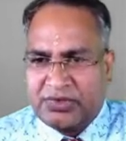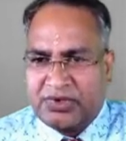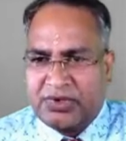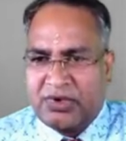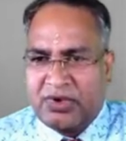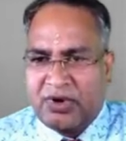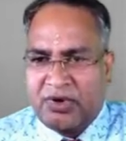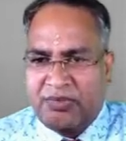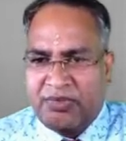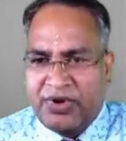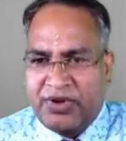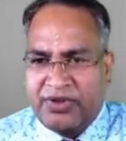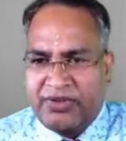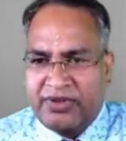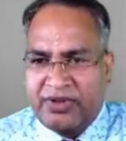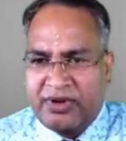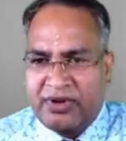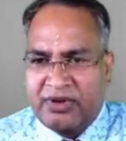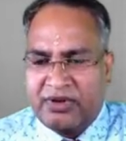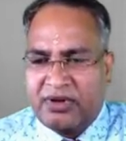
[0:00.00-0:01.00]

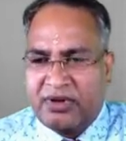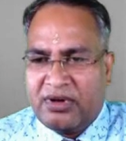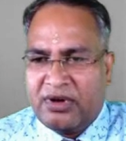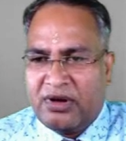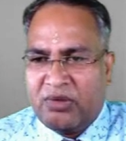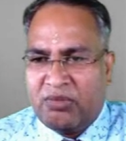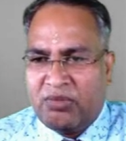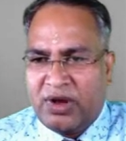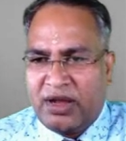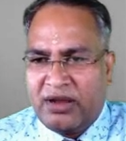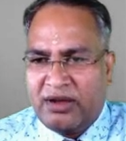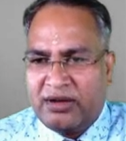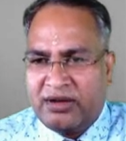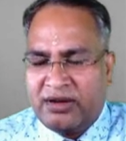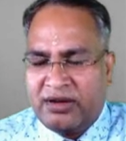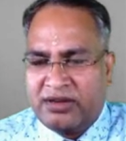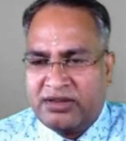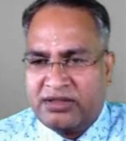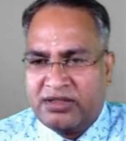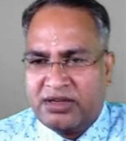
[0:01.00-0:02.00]
operation or
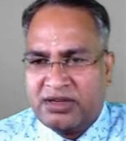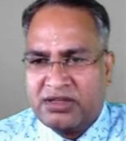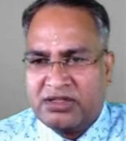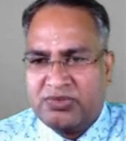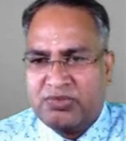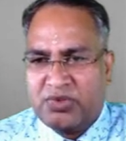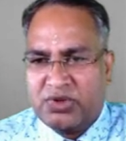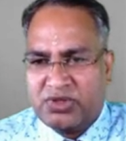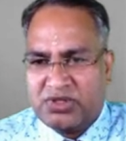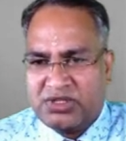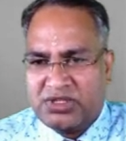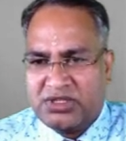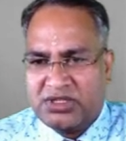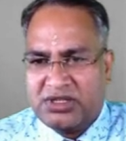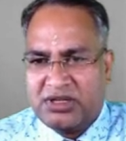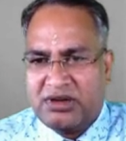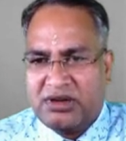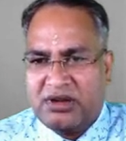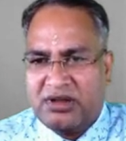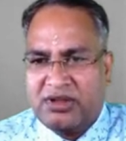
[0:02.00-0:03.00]
binary search
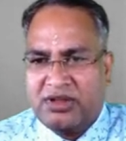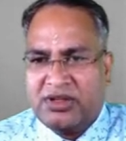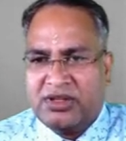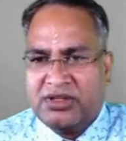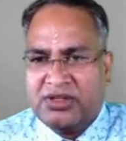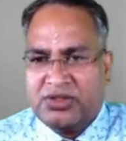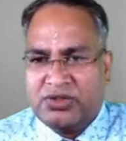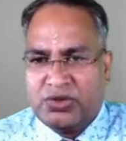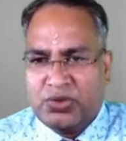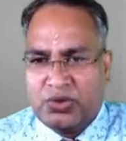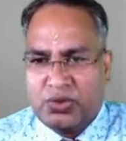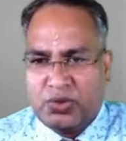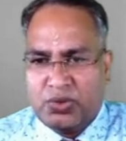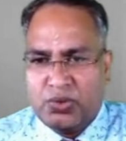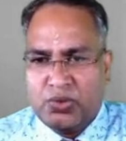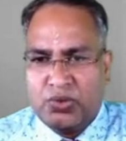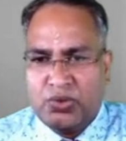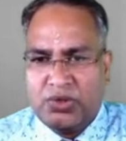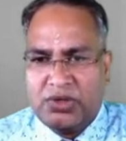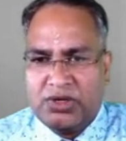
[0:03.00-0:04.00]
procedure. So,
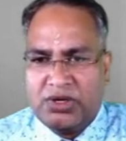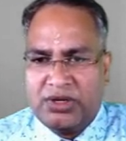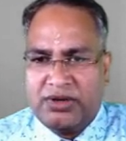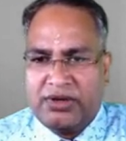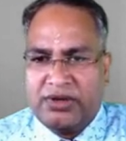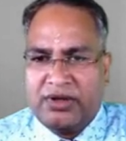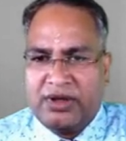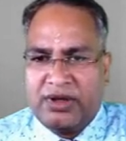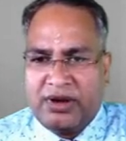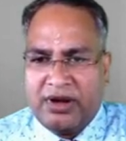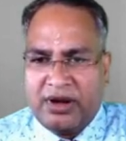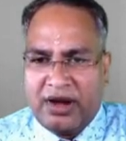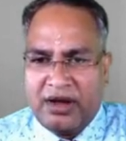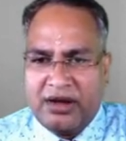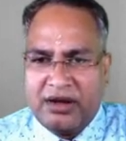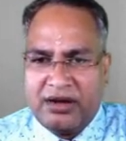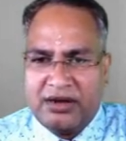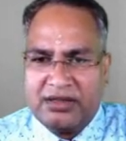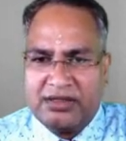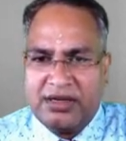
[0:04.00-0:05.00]
root right
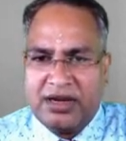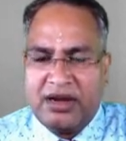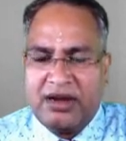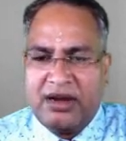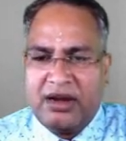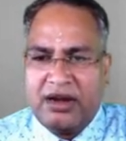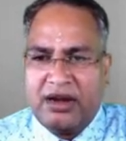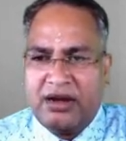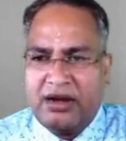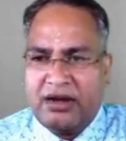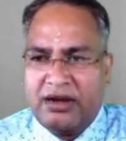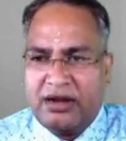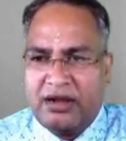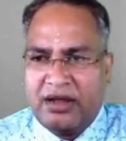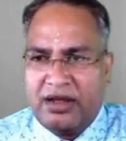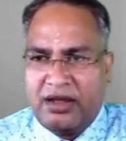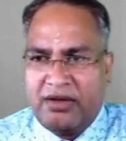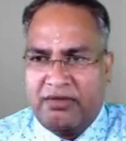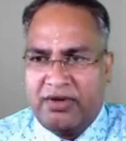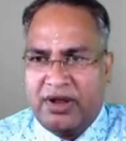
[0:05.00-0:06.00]
hand side and
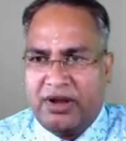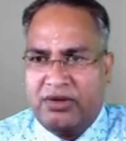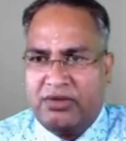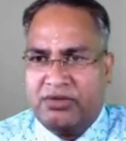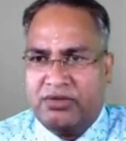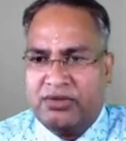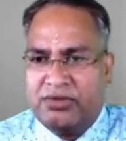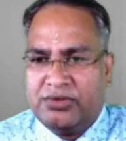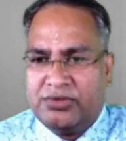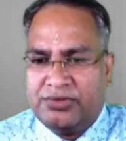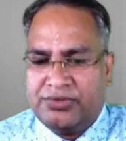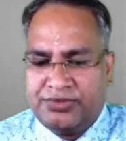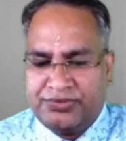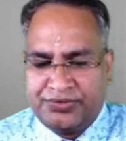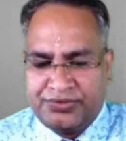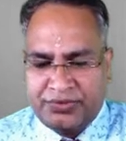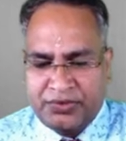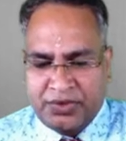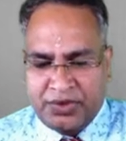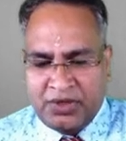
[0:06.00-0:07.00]
key value.
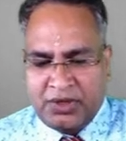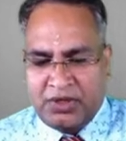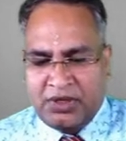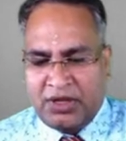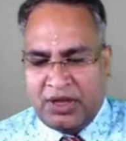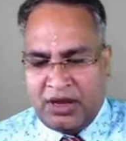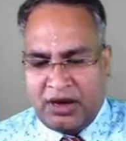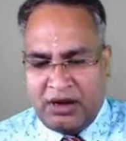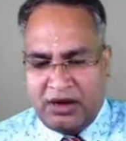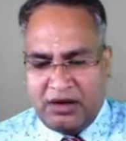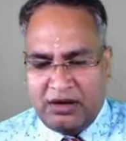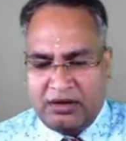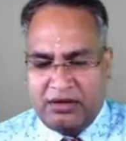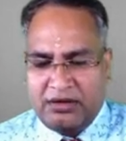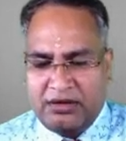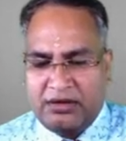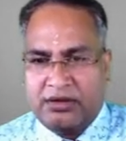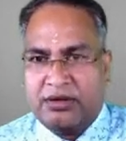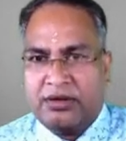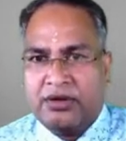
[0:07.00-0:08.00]
And
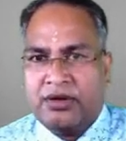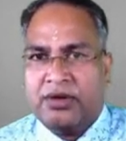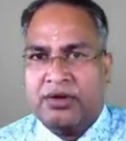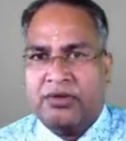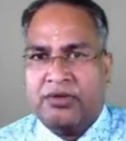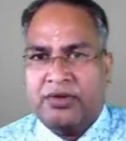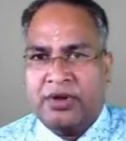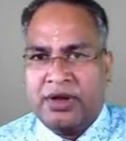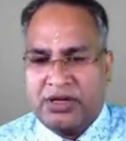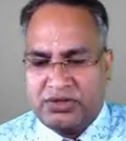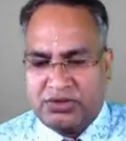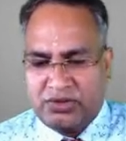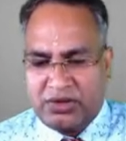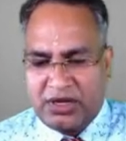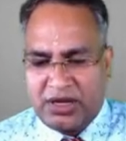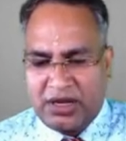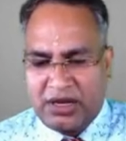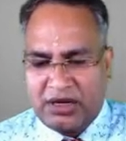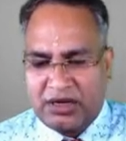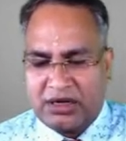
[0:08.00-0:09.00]
we also
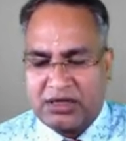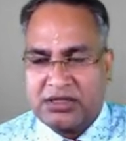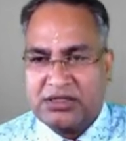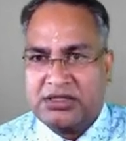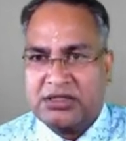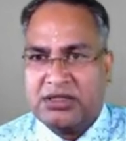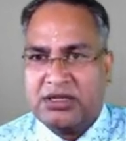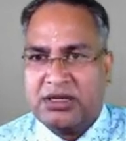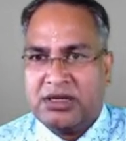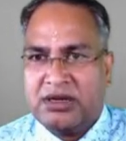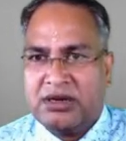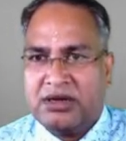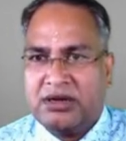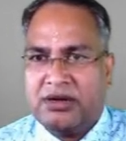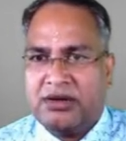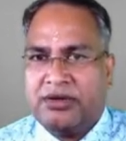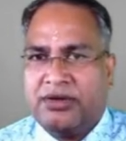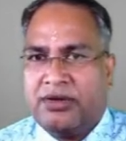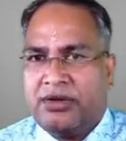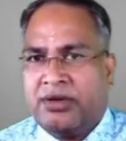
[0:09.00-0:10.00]
can consider
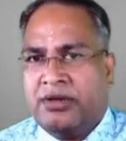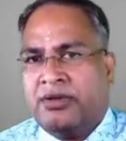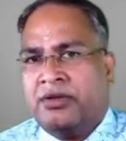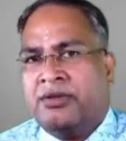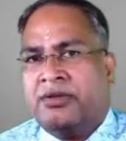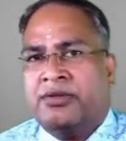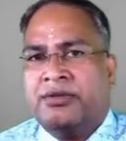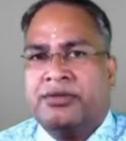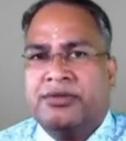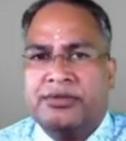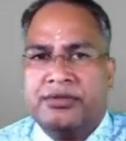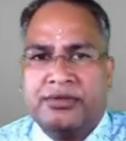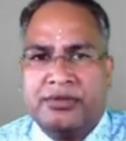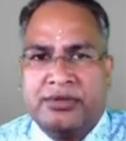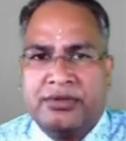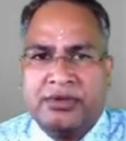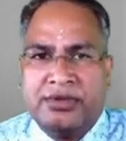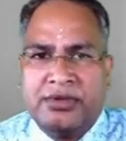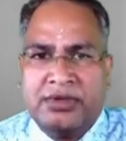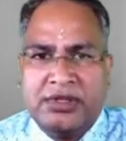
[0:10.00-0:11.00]

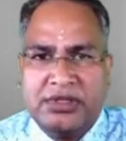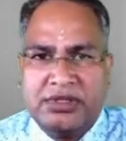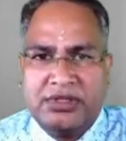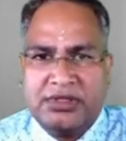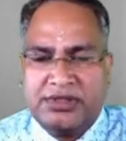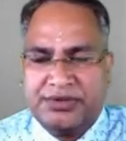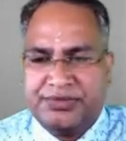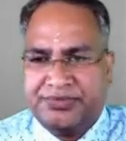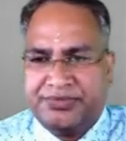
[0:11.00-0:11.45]
this